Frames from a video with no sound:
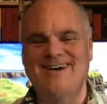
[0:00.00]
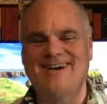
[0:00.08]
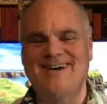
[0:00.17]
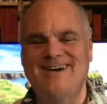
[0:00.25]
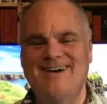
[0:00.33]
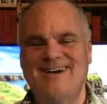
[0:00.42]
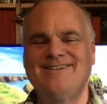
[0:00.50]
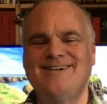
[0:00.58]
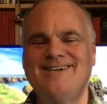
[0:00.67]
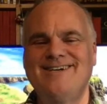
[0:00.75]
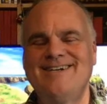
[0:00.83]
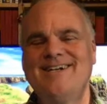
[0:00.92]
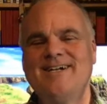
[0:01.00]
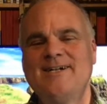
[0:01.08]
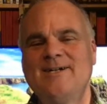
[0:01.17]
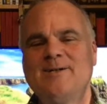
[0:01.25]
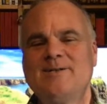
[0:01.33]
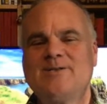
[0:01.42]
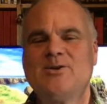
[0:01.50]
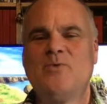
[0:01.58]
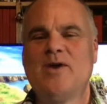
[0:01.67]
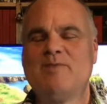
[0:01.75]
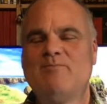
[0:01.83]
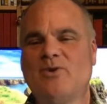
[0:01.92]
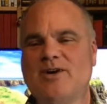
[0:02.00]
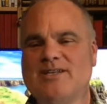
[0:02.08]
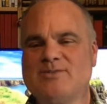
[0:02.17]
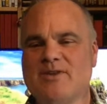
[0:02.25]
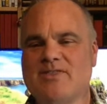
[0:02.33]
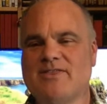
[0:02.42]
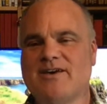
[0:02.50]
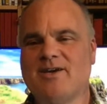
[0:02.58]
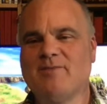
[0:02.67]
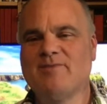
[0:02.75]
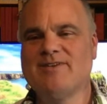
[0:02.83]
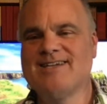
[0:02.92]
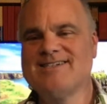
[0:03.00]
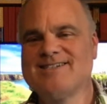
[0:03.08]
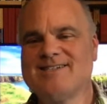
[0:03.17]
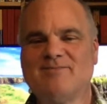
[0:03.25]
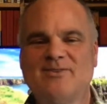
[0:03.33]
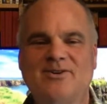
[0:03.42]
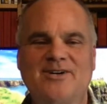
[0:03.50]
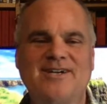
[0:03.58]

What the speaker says: to win points with your potential employer.